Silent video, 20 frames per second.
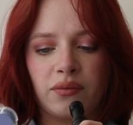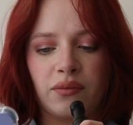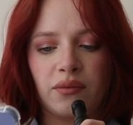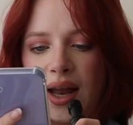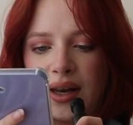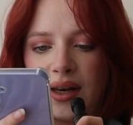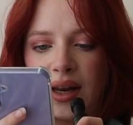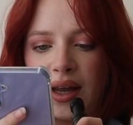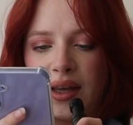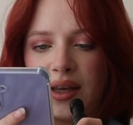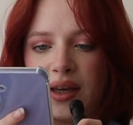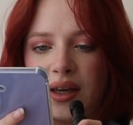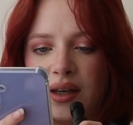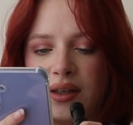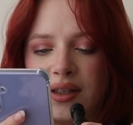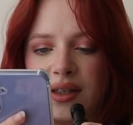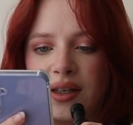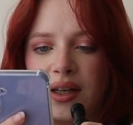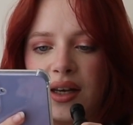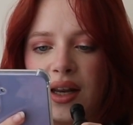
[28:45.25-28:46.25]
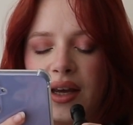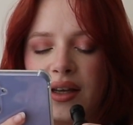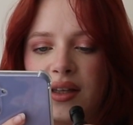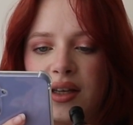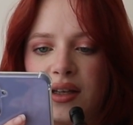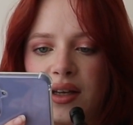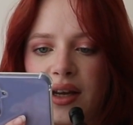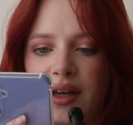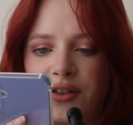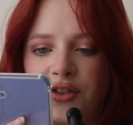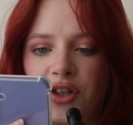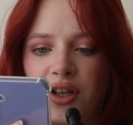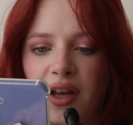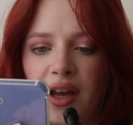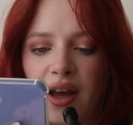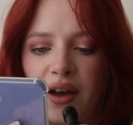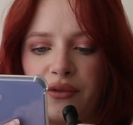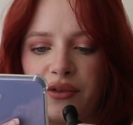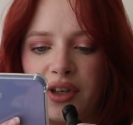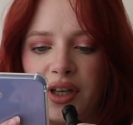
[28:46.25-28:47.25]
I like it, and I like that they actually
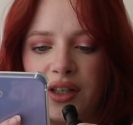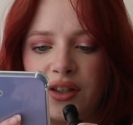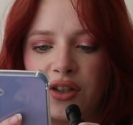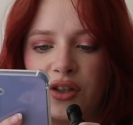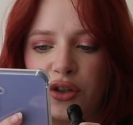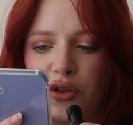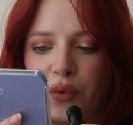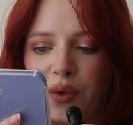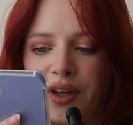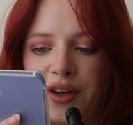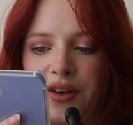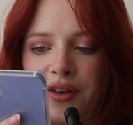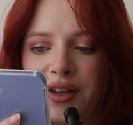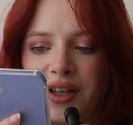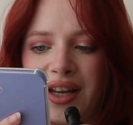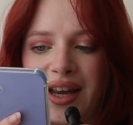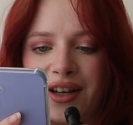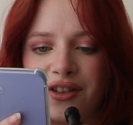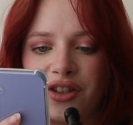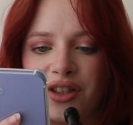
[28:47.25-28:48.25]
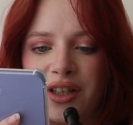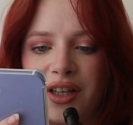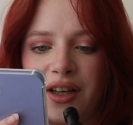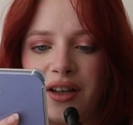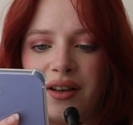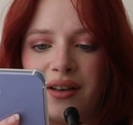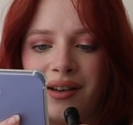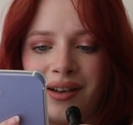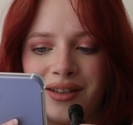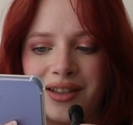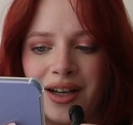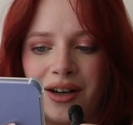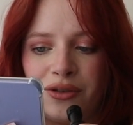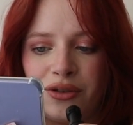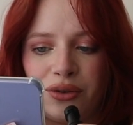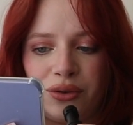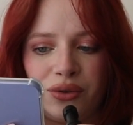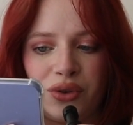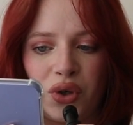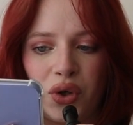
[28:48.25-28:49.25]
have an insert where you can actually cut out
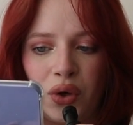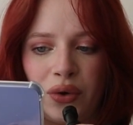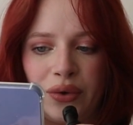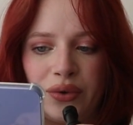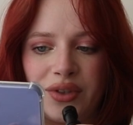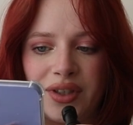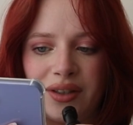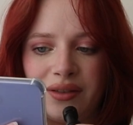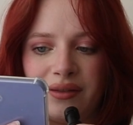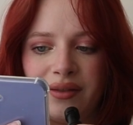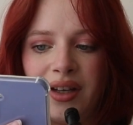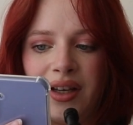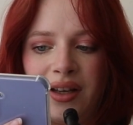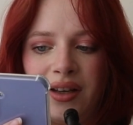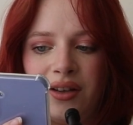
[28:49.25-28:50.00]
all the clothes and